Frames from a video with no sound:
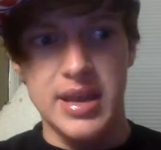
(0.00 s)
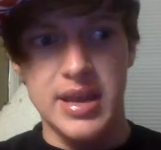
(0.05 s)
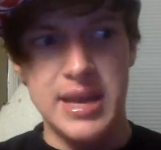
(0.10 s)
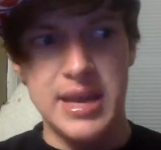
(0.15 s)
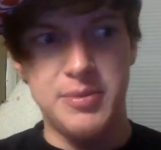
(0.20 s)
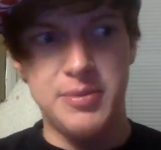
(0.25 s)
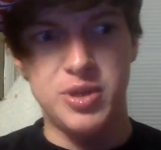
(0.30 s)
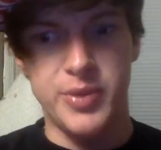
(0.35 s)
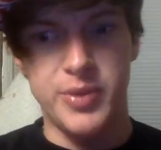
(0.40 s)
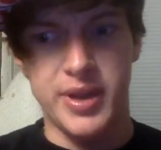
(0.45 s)

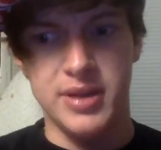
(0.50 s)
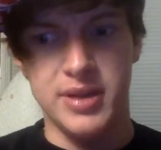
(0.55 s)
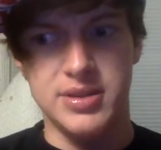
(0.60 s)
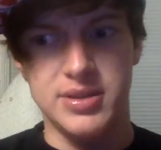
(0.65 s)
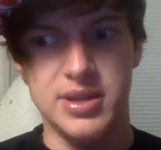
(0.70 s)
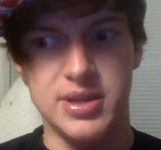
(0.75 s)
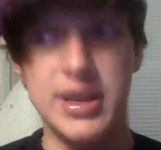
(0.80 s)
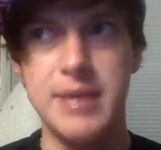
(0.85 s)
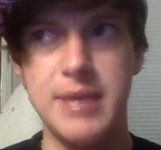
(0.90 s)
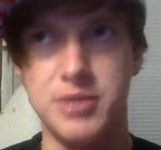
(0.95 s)
Keep doing
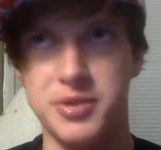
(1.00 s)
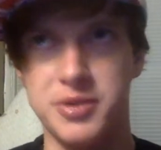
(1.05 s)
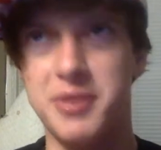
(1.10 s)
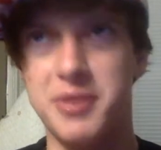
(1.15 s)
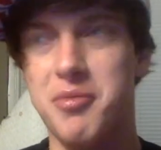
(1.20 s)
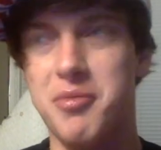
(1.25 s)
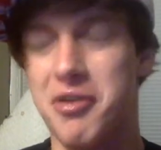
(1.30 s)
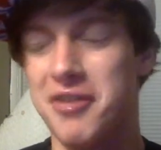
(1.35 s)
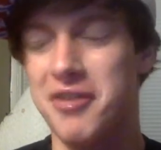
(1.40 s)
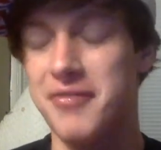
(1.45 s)

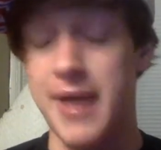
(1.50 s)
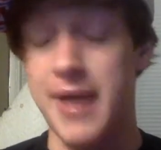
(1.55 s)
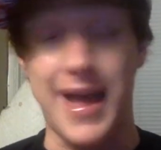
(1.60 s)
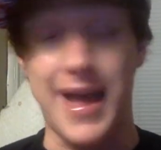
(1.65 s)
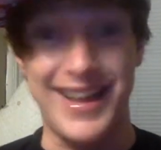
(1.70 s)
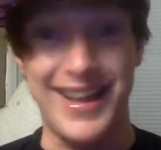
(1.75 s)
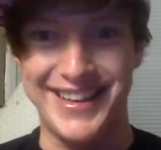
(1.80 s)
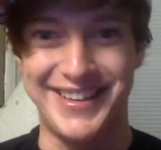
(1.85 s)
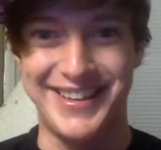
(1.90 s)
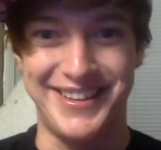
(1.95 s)
more of
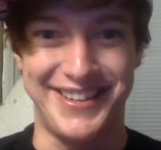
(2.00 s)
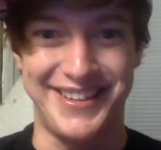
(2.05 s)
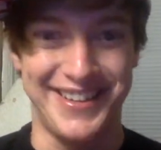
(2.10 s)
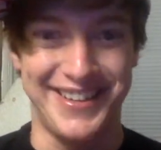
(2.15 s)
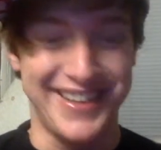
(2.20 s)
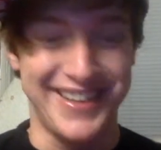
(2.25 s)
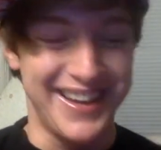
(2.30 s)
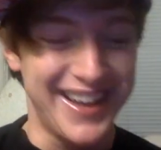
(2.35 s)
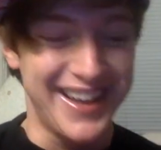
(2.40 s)
that.